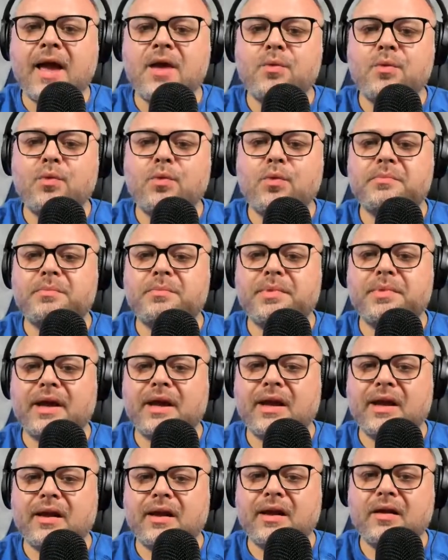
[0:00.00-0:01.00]
would
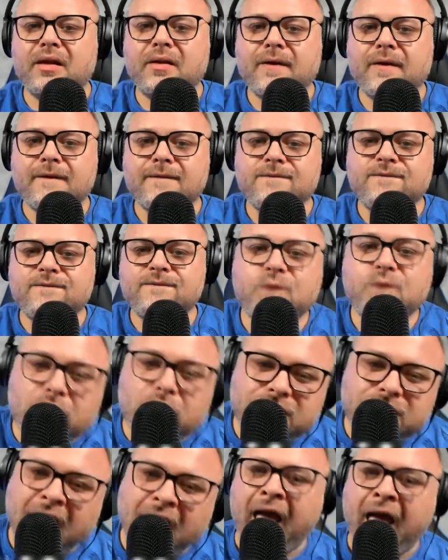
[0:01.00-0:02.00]
be
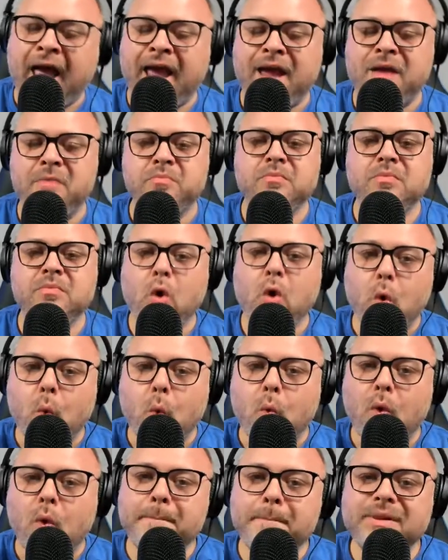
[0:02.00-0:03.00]
full time
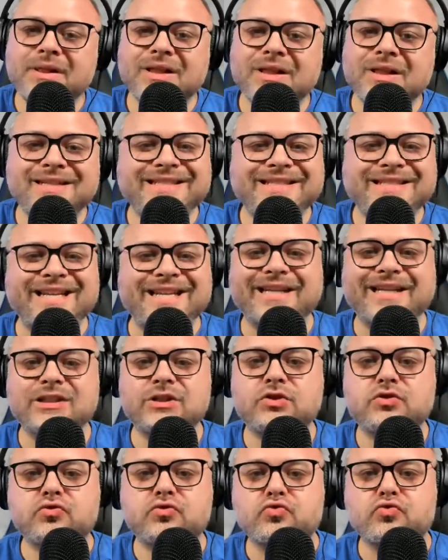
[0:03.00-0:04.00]
OnePlus
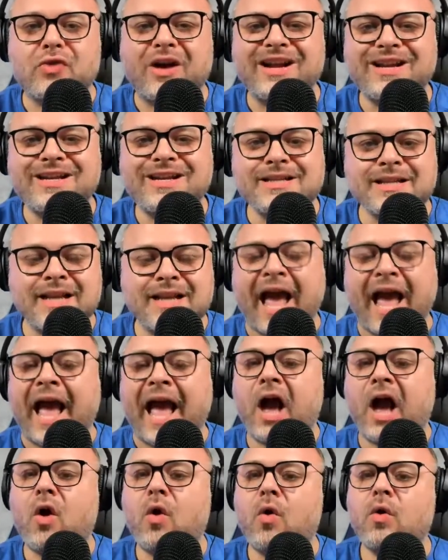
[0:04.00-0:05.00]
6 right now